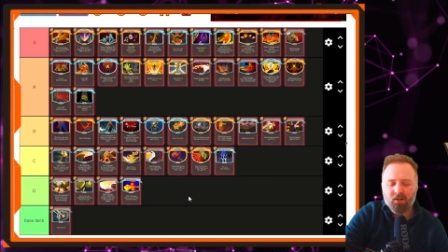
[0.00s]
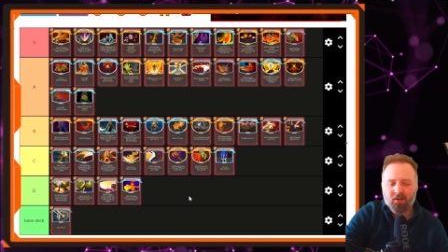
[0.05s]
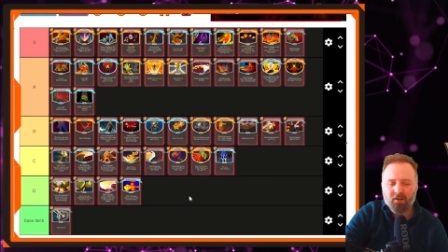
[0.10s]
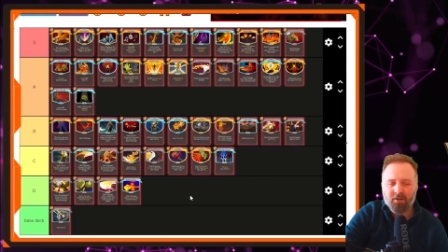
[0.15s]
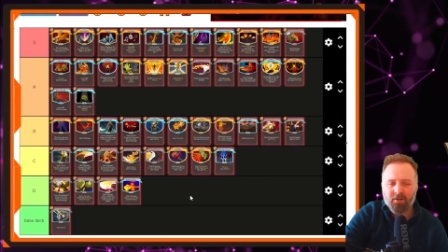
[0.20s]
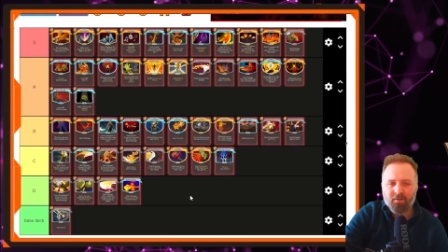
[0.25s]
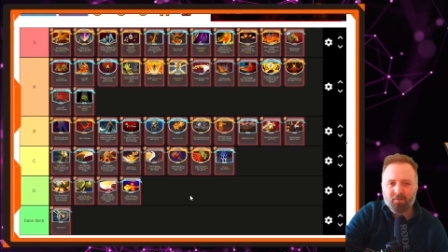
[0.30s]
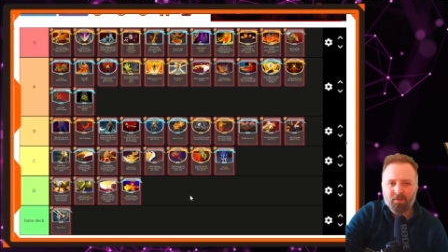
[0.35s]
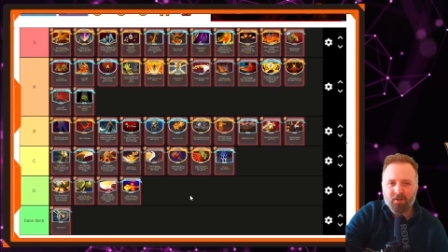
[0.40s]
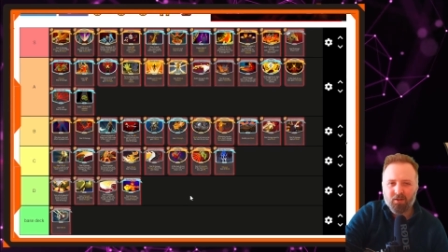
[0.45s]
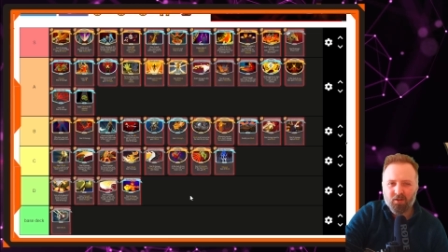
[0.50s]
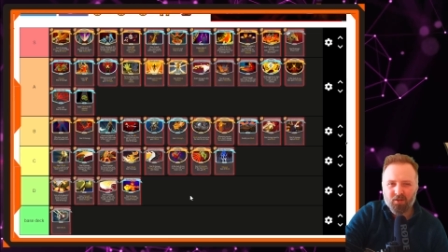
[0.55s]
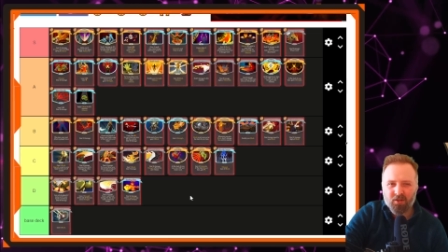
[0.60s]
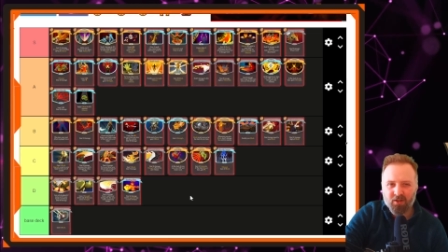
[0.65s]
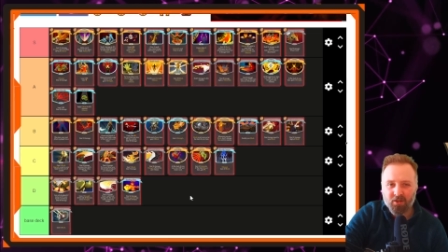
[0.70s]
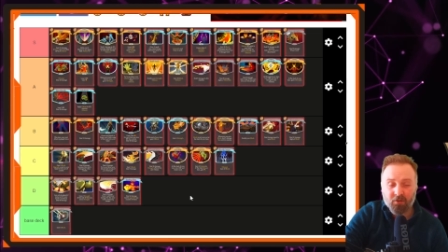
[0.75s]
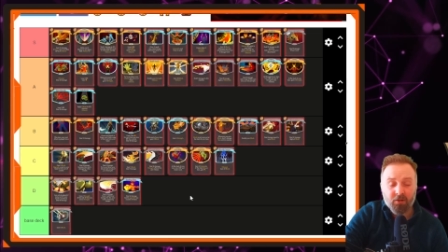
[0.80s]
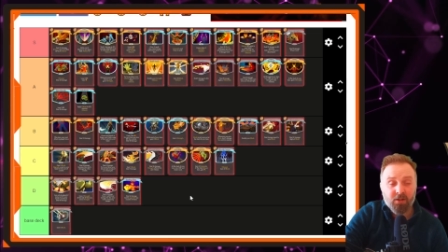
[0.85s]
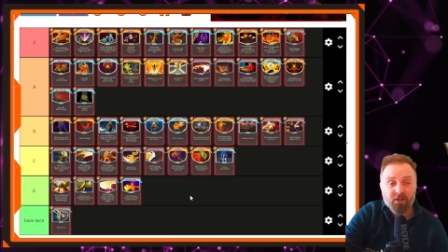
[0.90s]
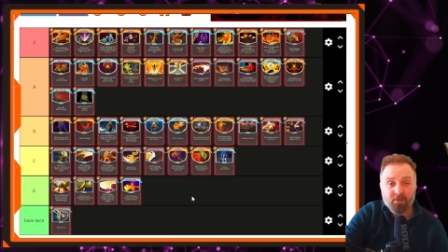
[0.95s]
if you're
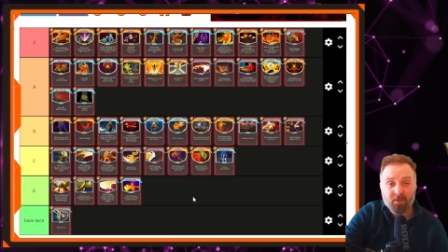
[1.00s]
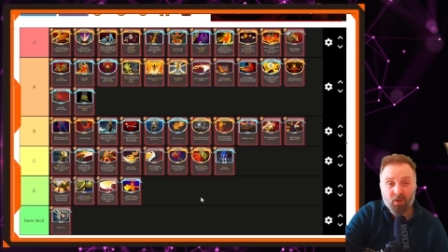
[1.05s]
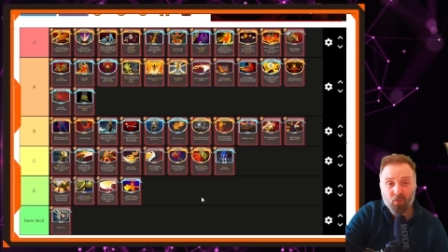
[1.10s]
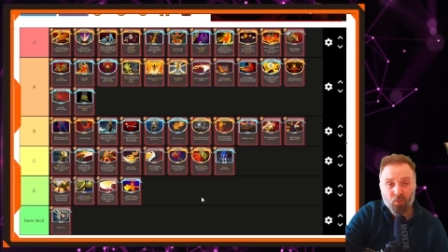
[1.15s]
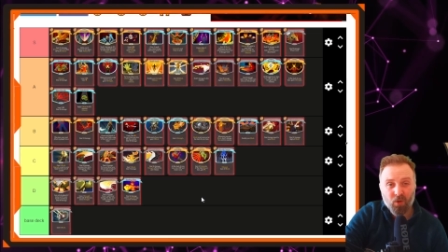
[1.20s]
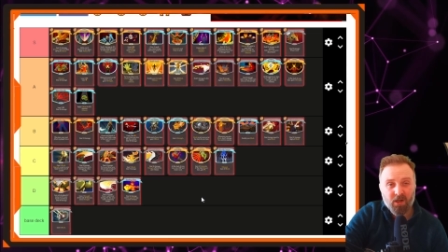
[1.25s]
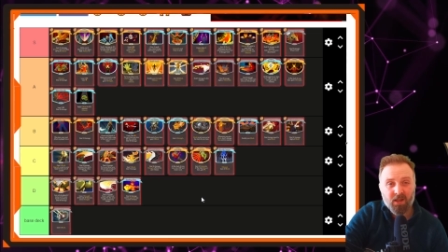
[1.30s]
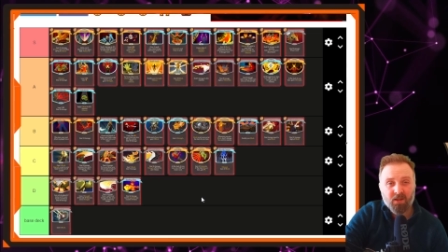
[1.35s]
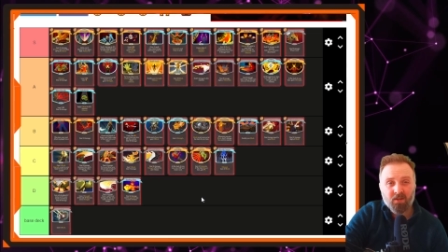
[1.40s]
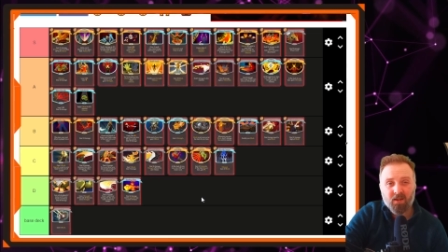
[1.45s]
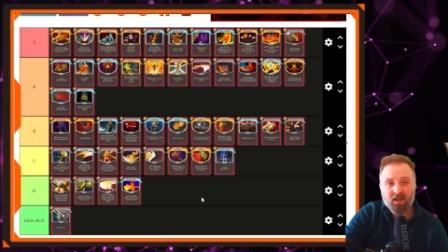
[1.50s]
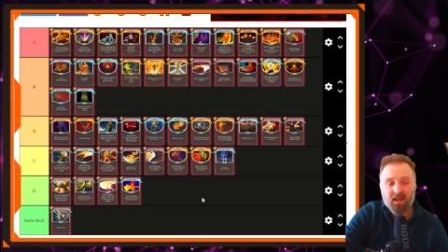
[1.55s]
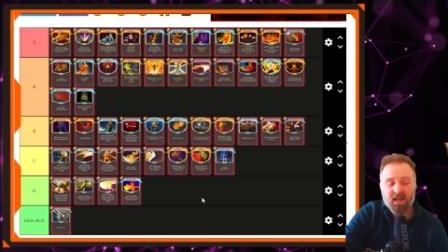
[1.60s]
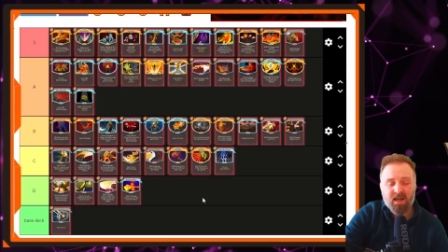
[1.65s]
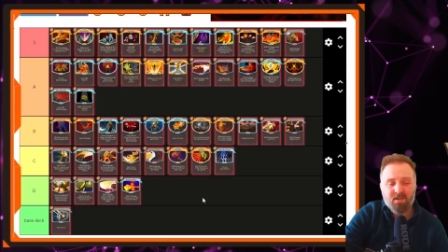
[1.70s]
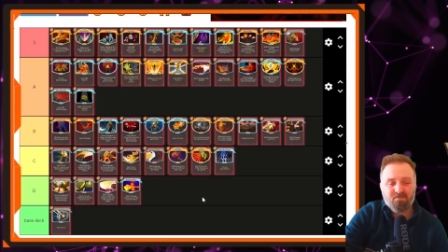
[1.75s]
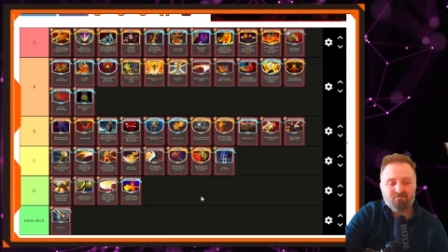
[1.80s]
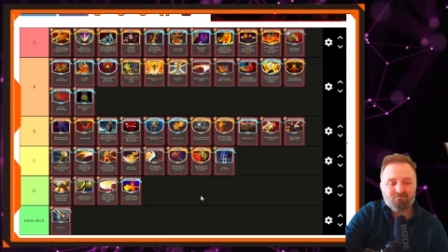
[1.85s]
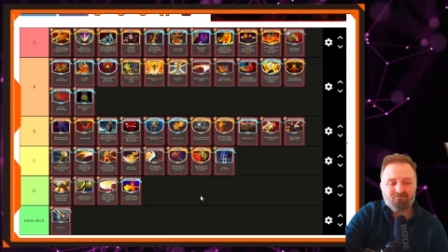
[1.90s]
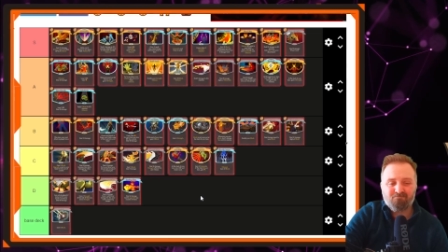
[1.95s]
serious about winning the
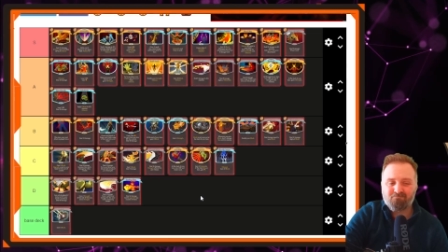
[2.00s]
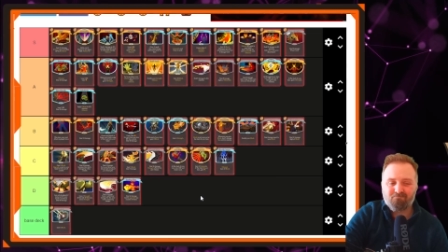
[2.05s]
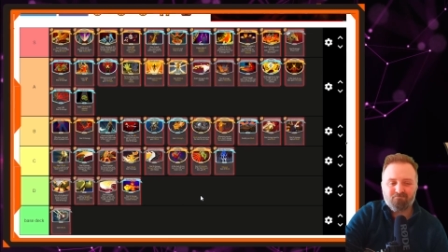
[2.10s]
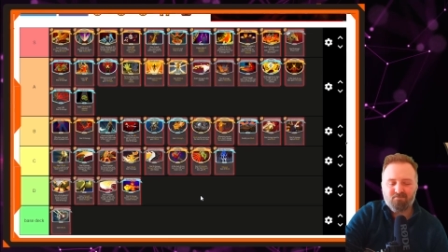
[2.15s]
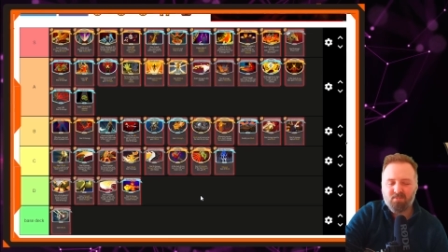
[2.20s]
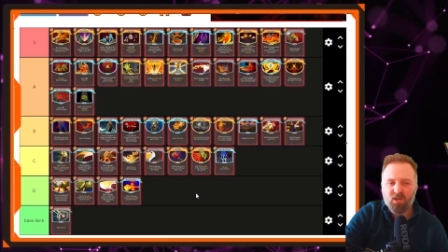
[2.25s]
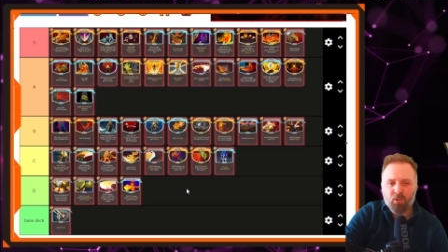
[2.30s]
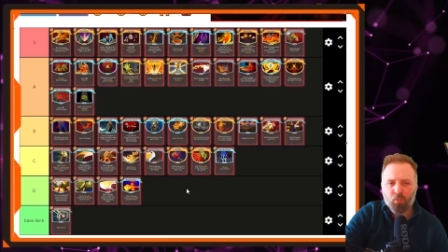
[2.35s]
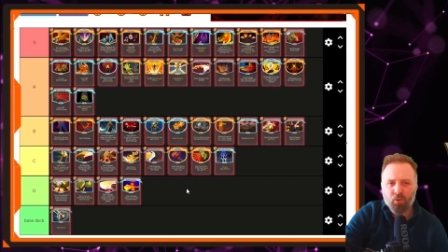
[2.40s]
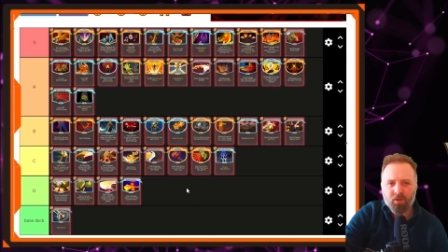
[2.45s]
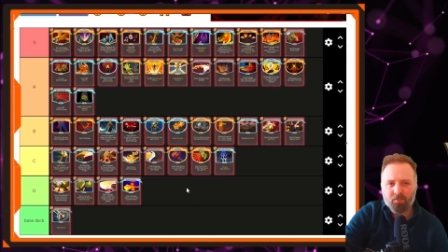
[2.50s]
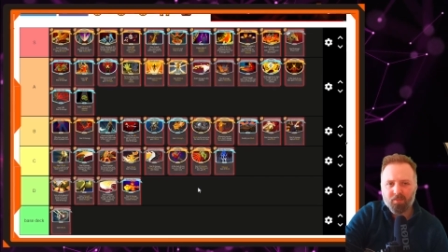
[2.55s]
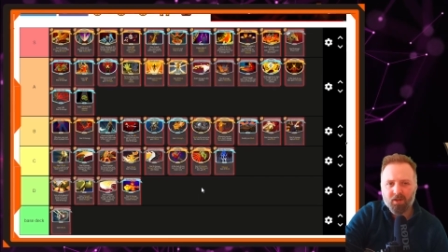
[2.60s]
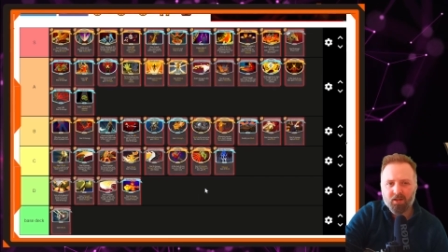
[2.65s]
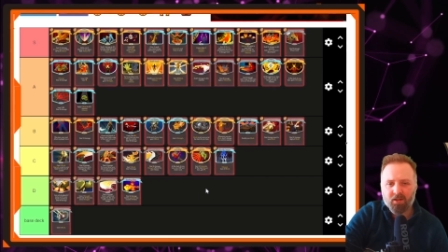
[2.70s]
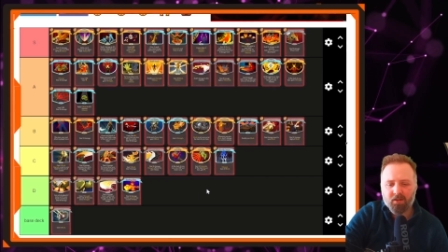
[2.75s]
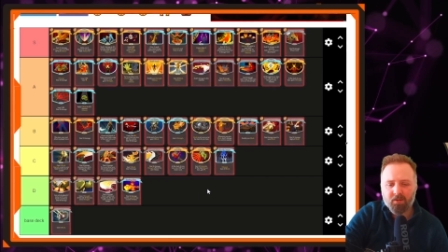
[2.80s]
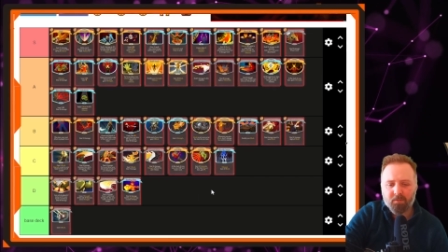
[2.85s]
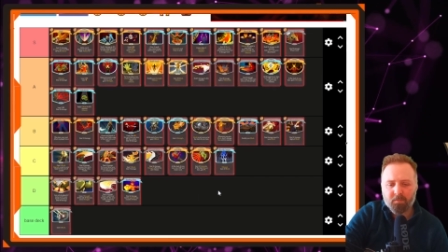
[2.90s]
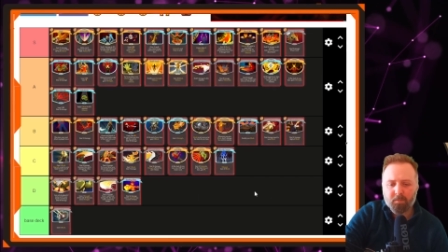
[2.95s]
game, I wouldn't pick it.